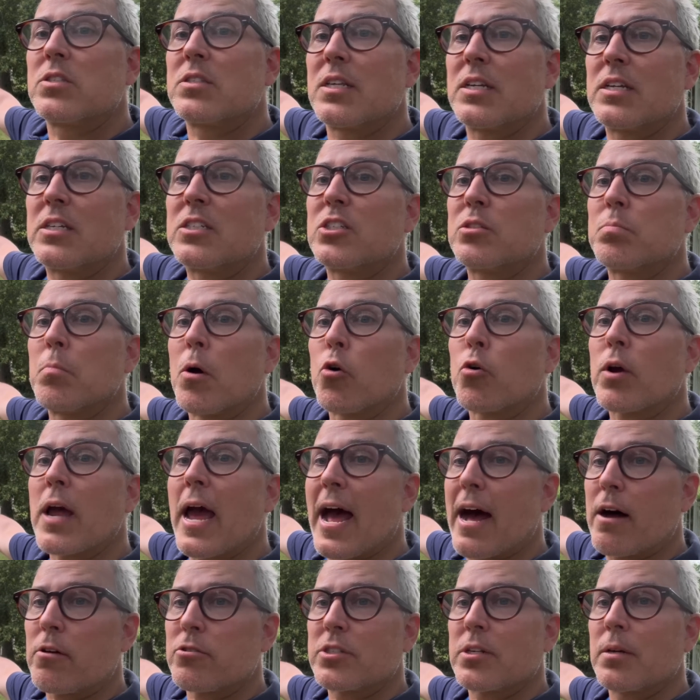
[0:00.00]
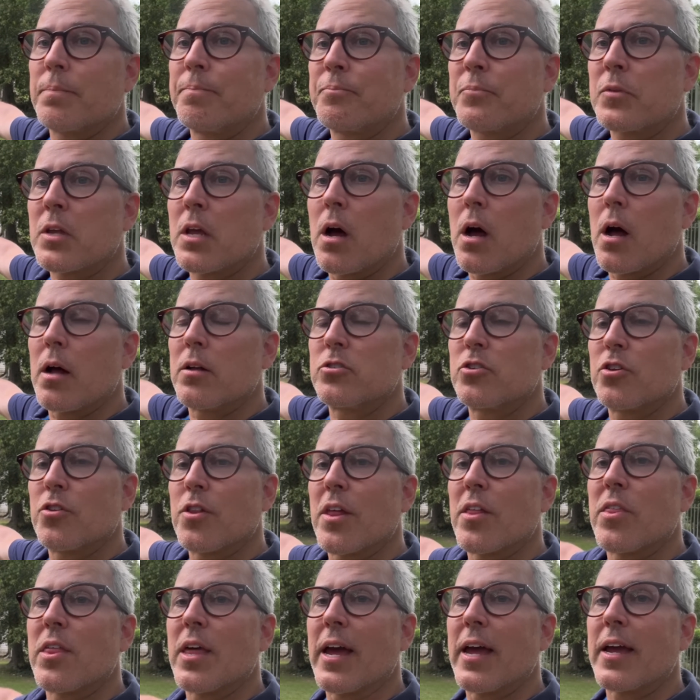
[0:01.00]
the smokehouse to
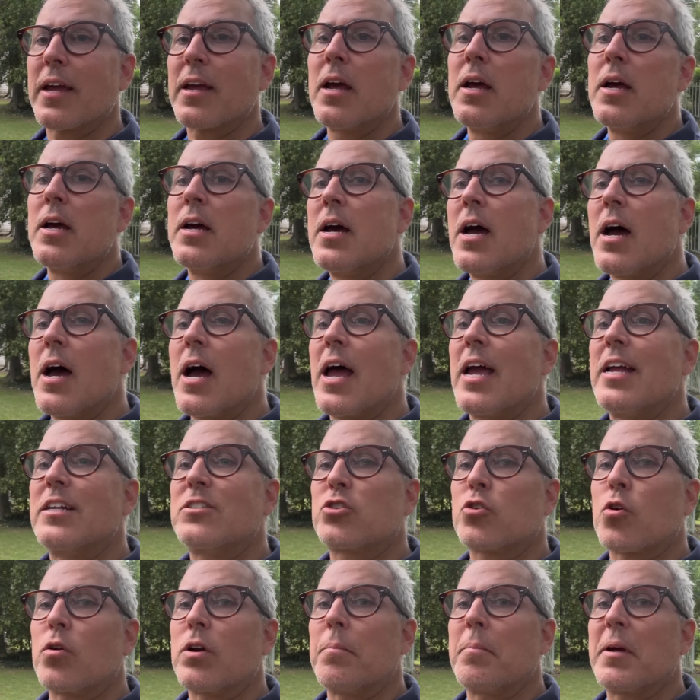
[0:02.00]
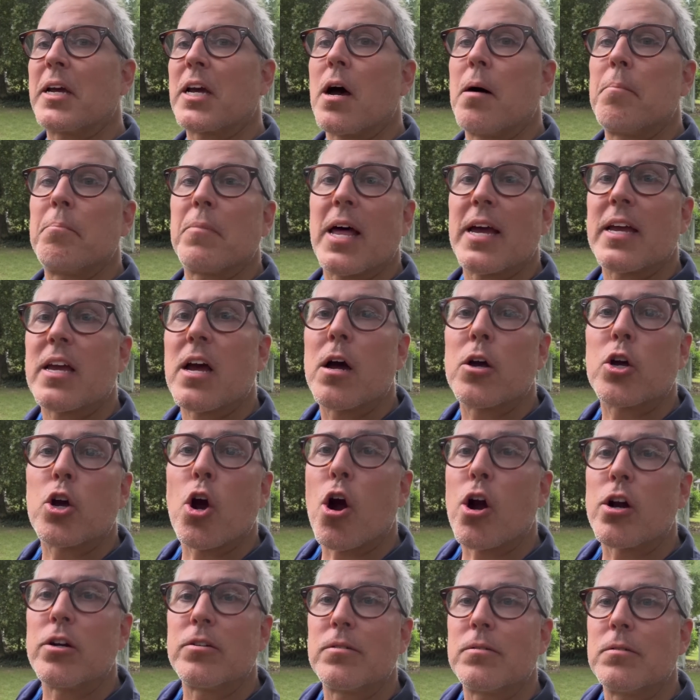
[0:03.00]
the thing. It's going to become like a
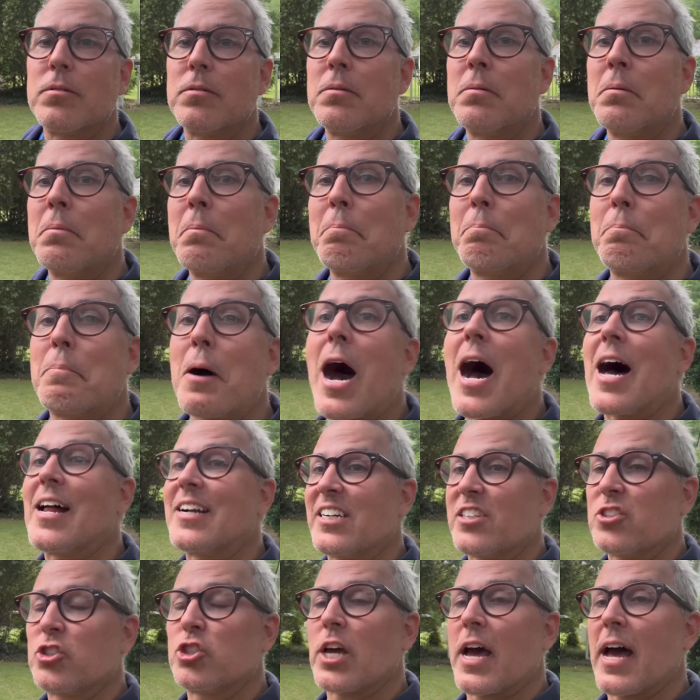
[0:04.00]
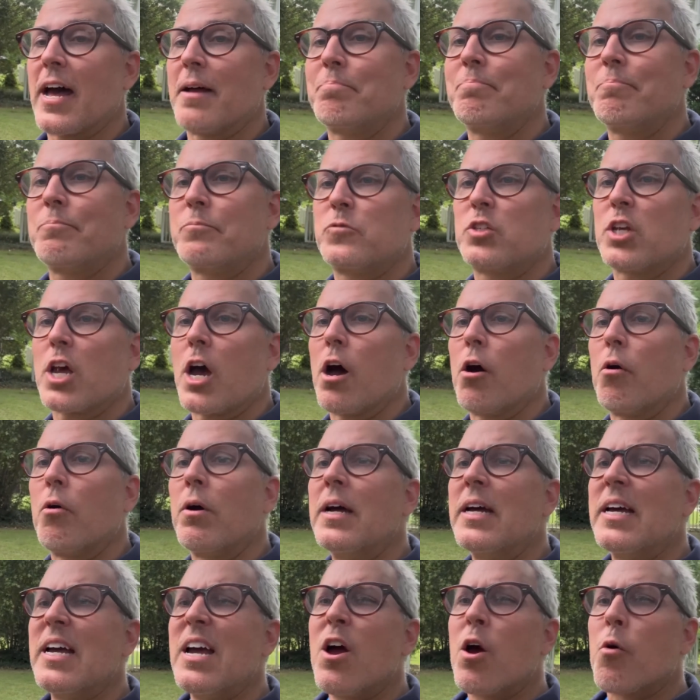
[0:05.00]
garden potting shed. So
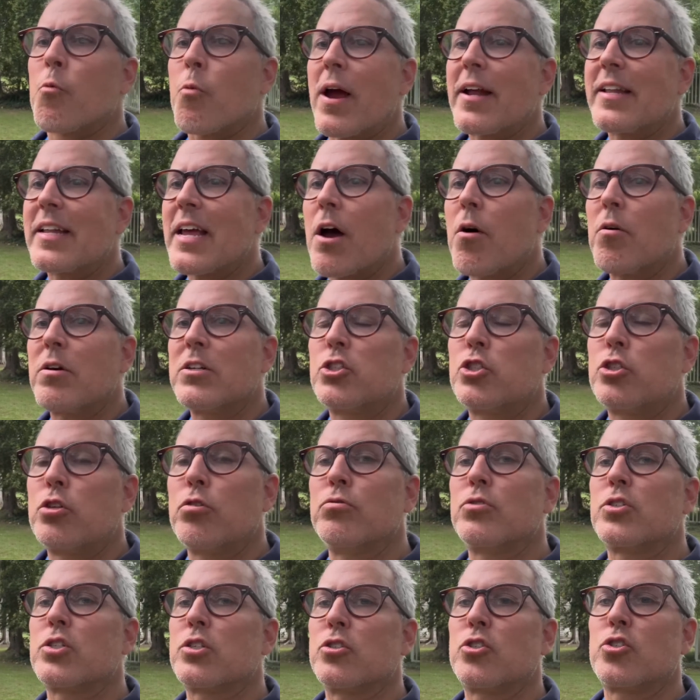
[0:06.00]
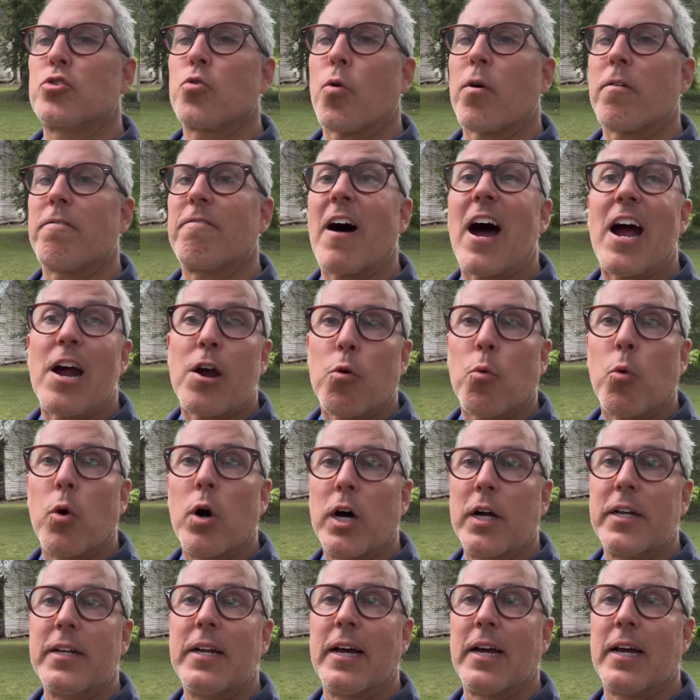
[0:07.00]
right now it's used to store
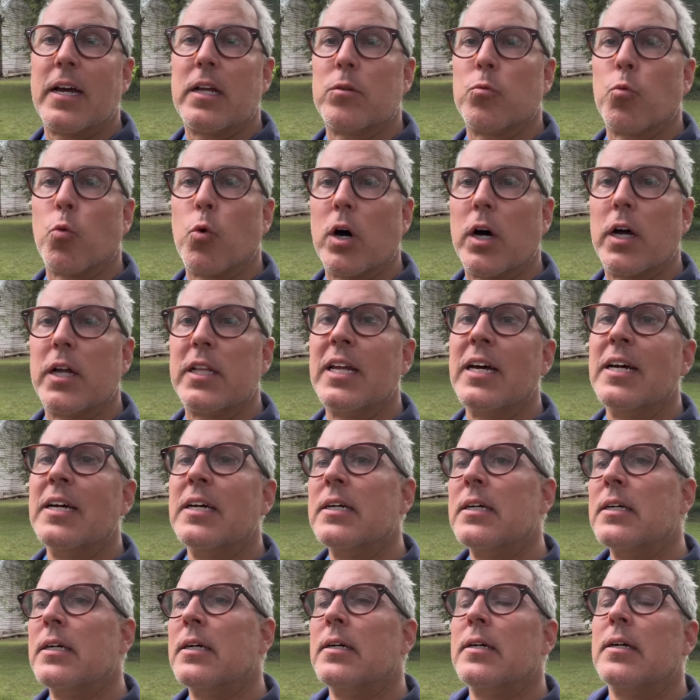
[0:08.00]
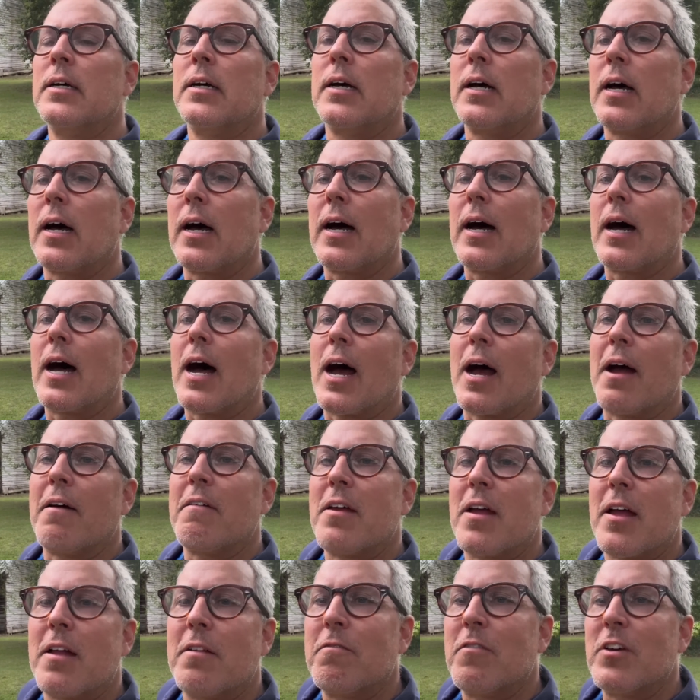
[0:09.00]
firewood and wood. I
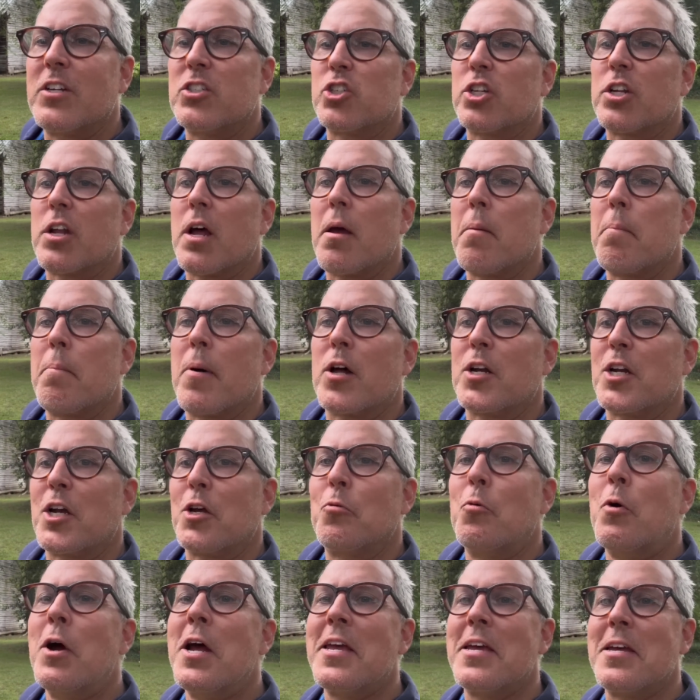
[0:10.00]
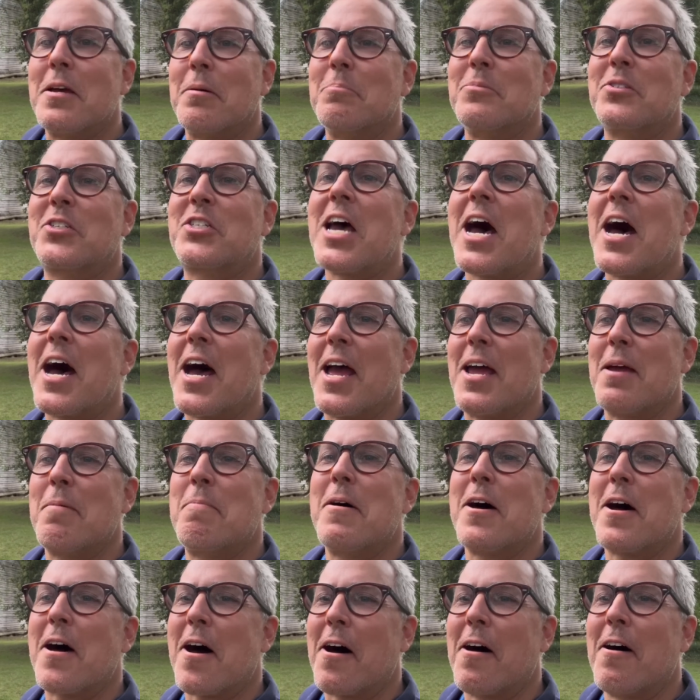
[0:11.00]
envision a Bunny Williams type
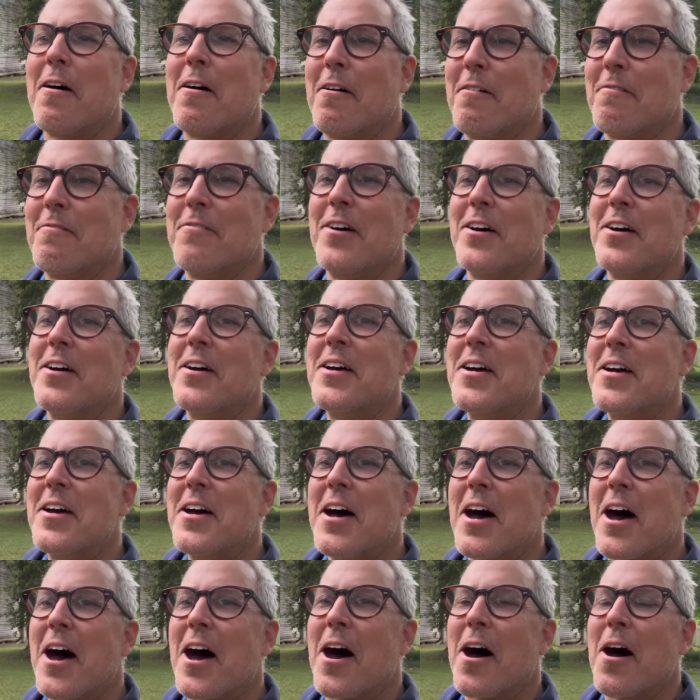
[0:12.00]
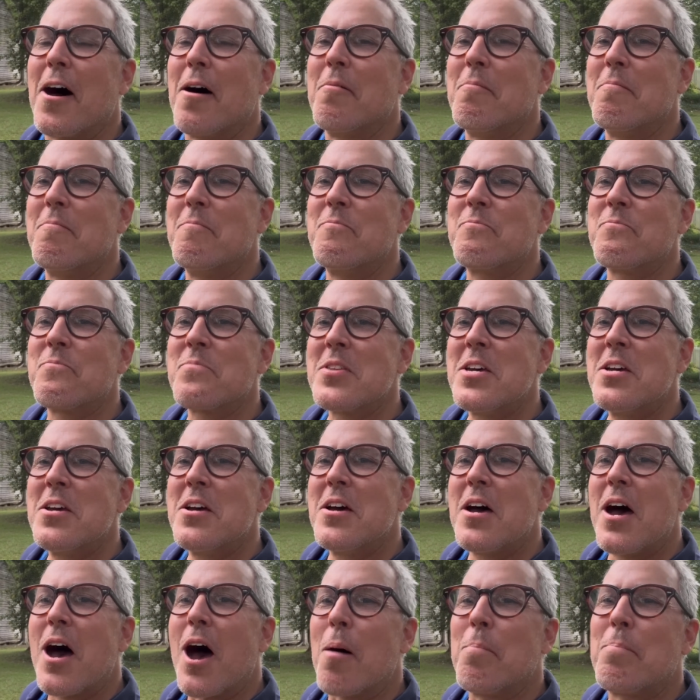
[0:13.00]
of,
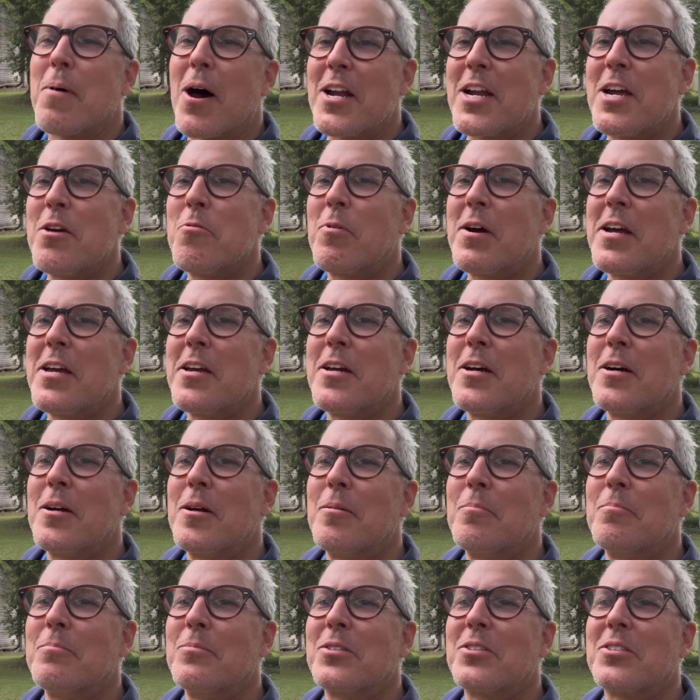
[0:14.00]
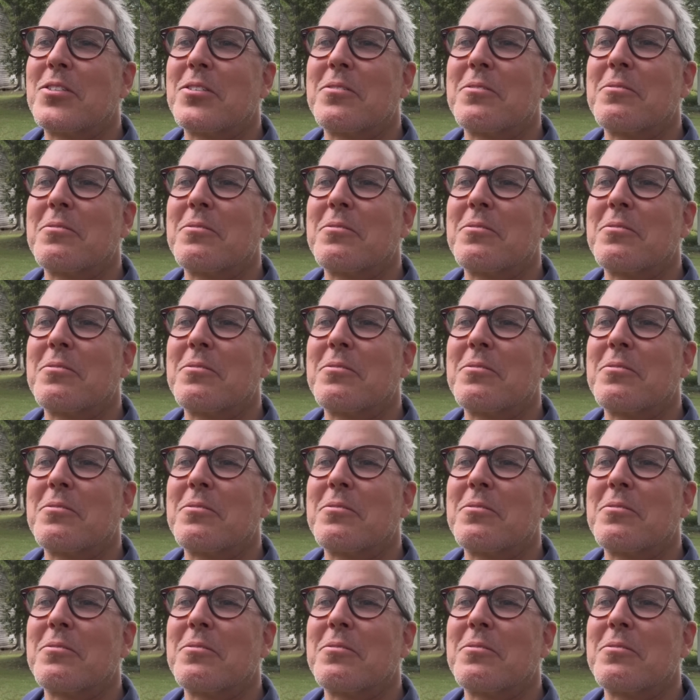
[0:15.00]
a Bunny Williams,